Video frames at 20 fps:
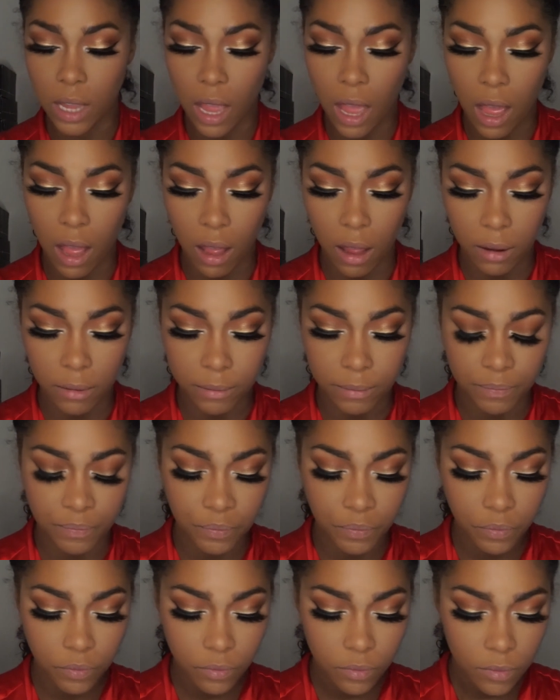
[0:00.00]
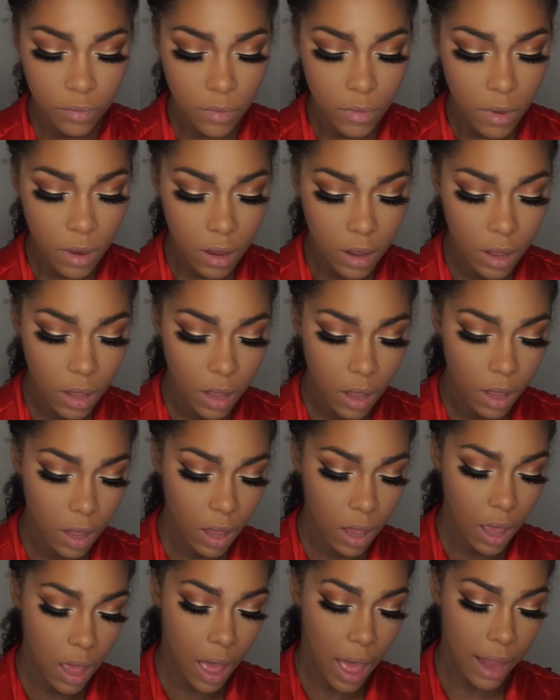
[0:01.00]

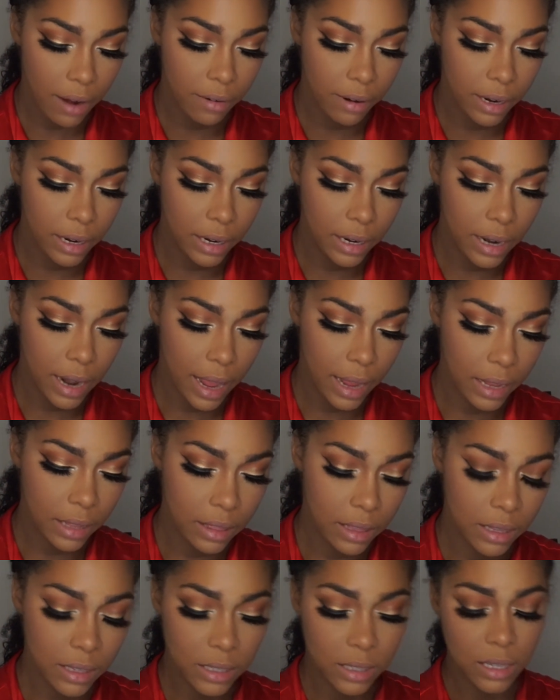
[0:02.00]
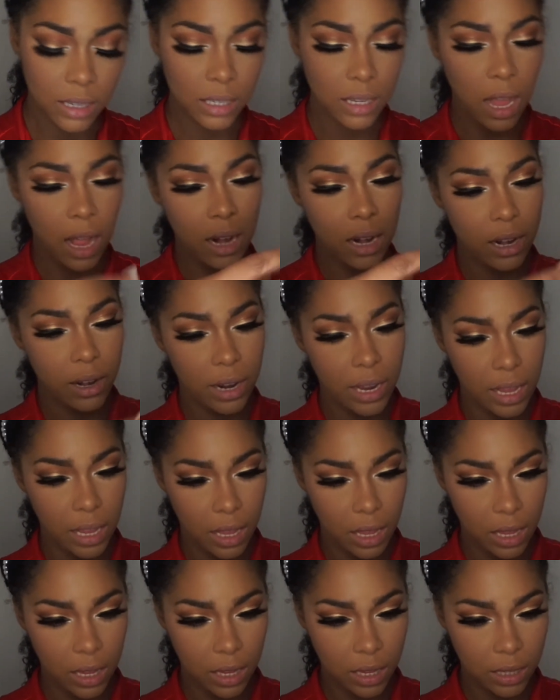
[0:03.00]
I really like this. This color
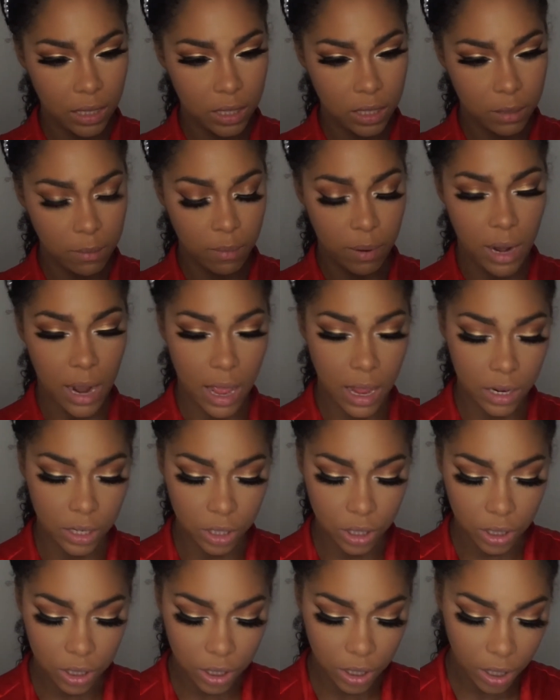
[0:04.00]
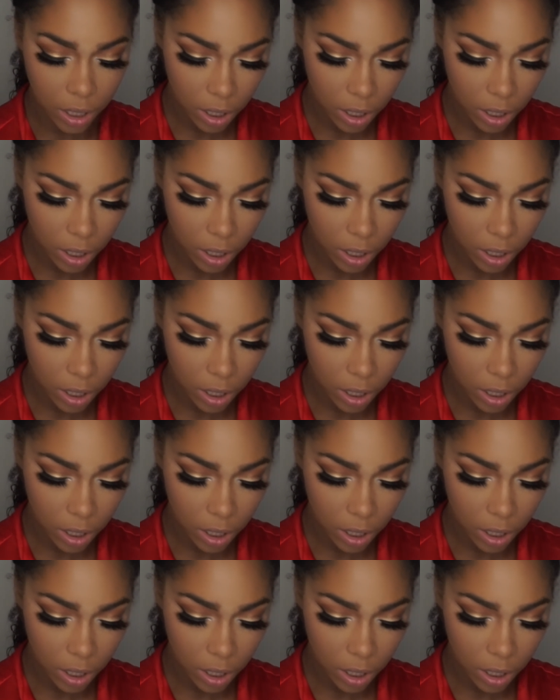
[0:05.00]
is blush.